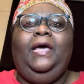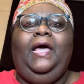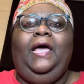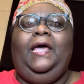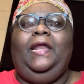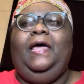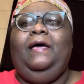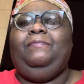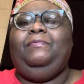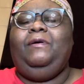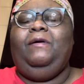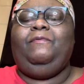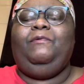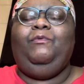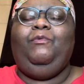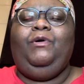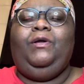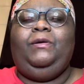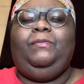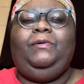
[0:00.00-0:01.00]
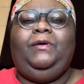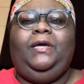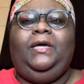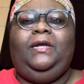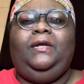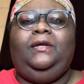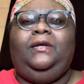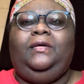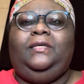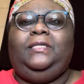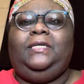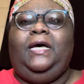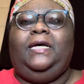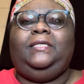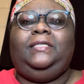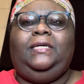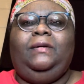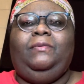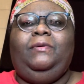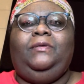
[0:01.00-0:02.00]
And after everyone began to
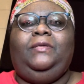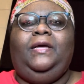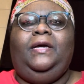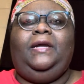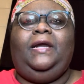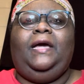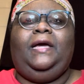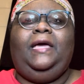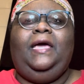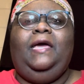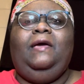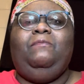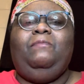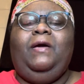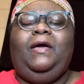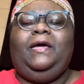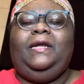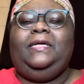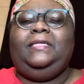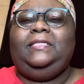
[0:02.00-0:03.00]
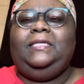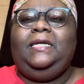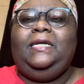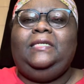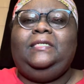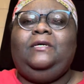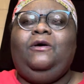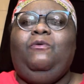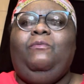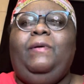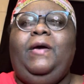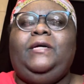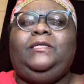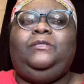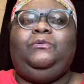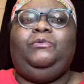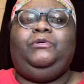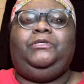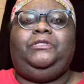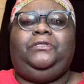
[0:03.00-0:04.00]
discuss everything, I came back and I said, let's go back
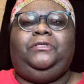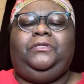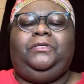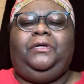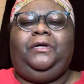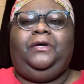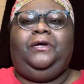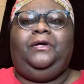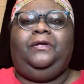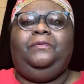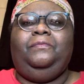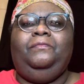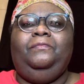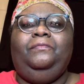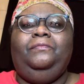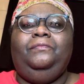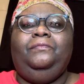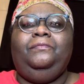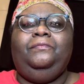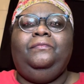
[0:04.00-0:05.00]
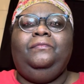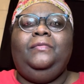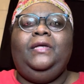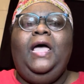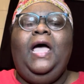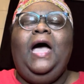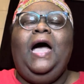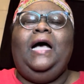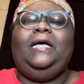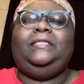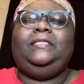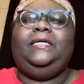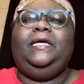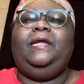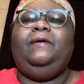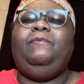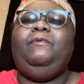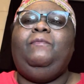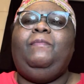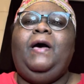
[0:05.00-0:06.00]
to what she said. I said,
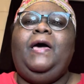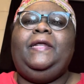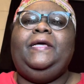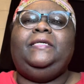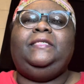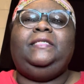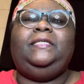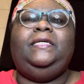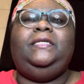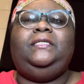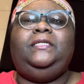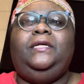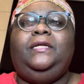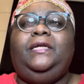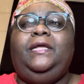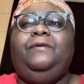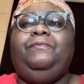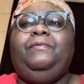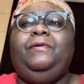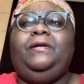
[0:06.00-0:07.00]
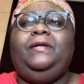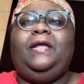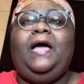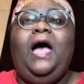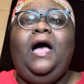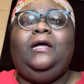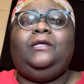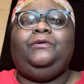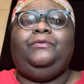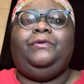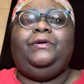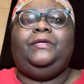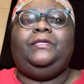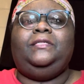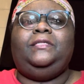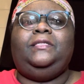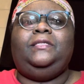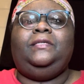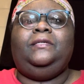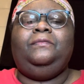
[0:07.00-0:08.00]
everybody is teaching different
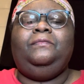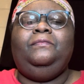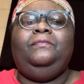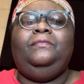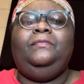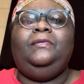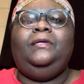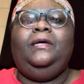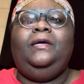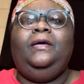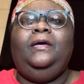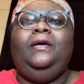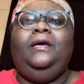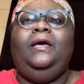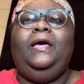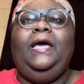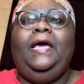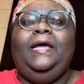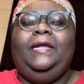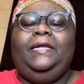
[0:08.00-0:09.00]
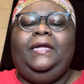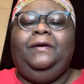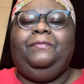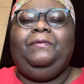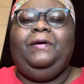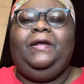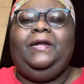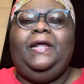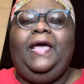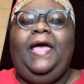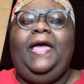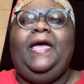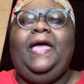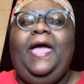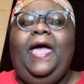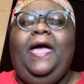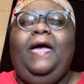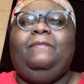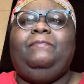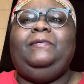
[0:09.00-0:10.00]
doctrines and they
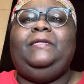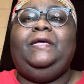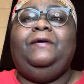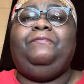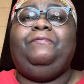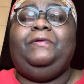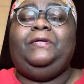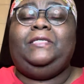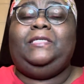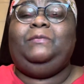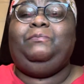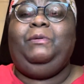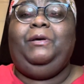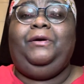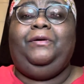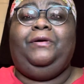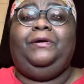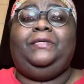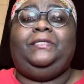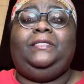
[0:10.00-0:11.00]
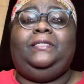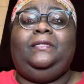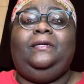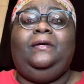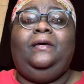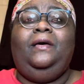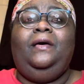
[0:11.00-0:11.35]
have different spirits.